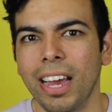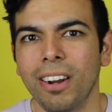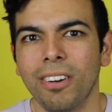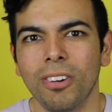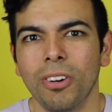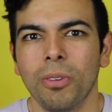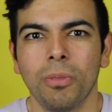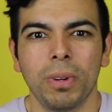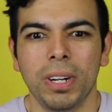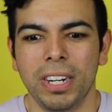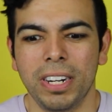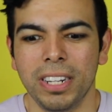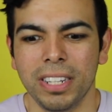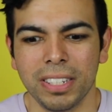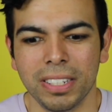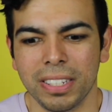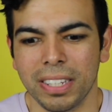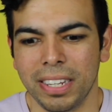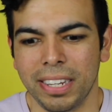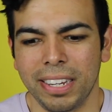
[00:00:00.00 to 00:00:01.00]
I don't know what it
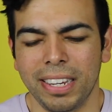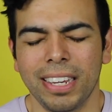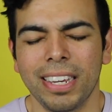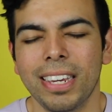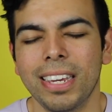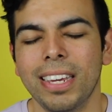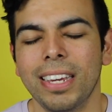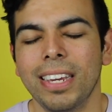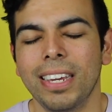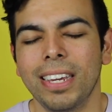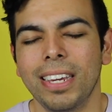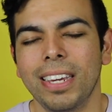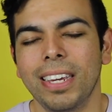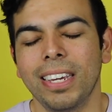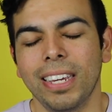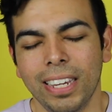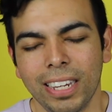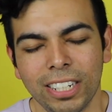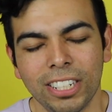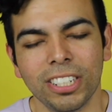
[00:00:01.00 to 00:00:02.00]
is. Like,
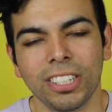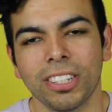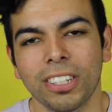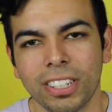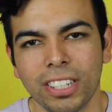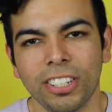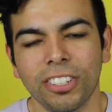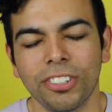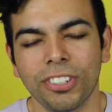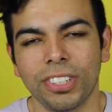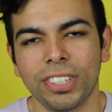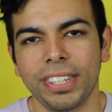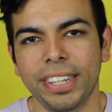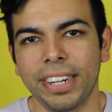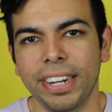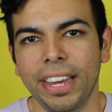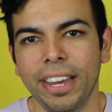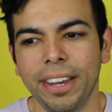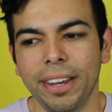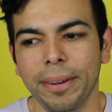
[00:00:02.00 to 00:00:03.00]
it just looked
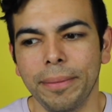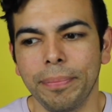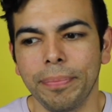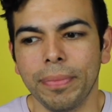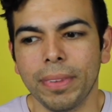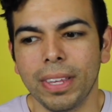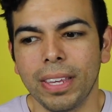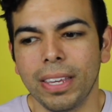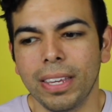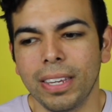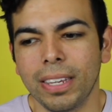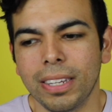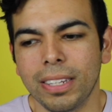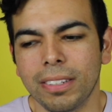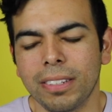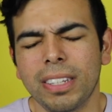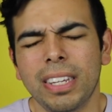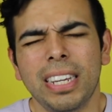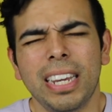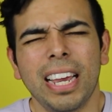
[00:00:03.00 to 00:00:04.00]
interesting.
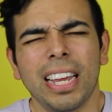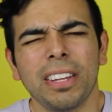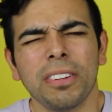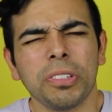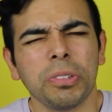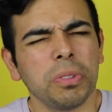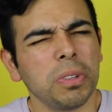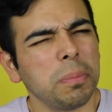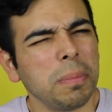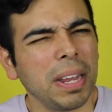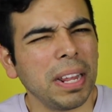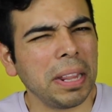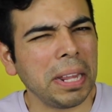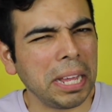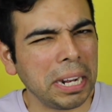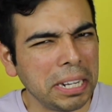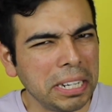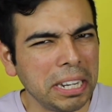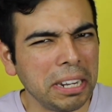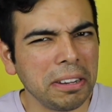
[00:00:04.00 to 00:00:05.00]
So that, yeah, that was one of my
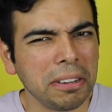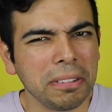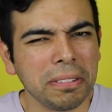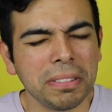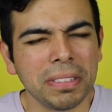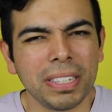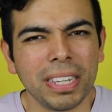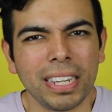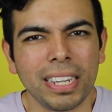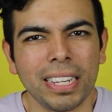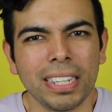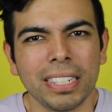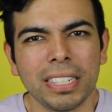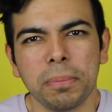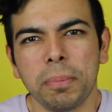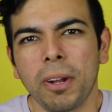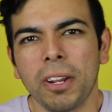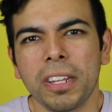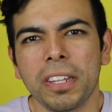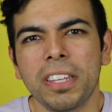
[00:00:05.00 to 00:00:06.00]
letdowns. I guess
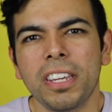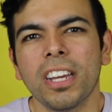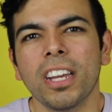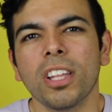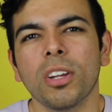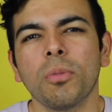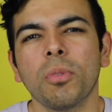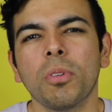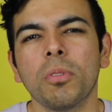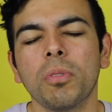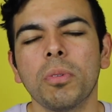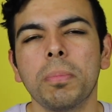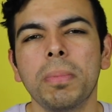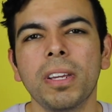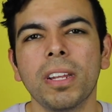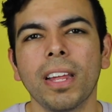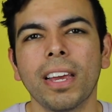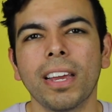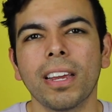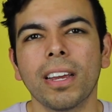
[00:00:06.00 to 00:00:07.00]
probably the other one would
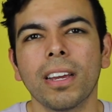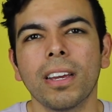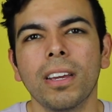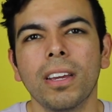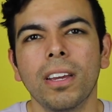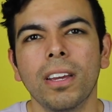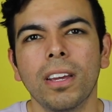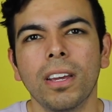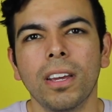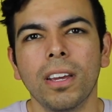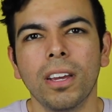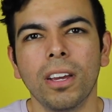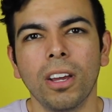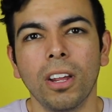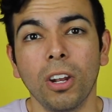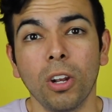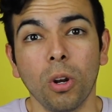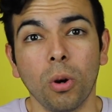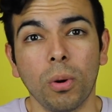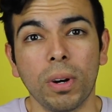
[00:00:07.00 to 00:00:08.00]
be like
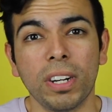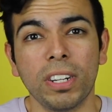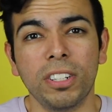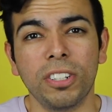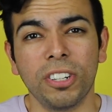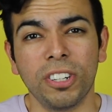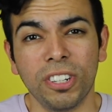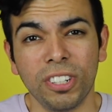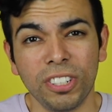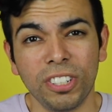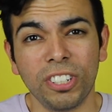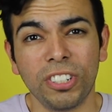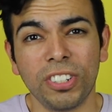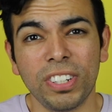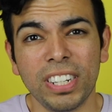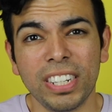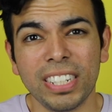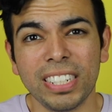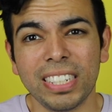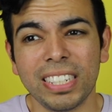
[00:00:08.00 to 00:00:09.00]
Laura Dern's
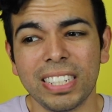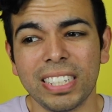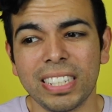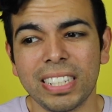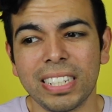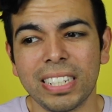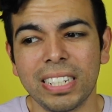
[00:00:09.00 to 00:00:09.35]
dress.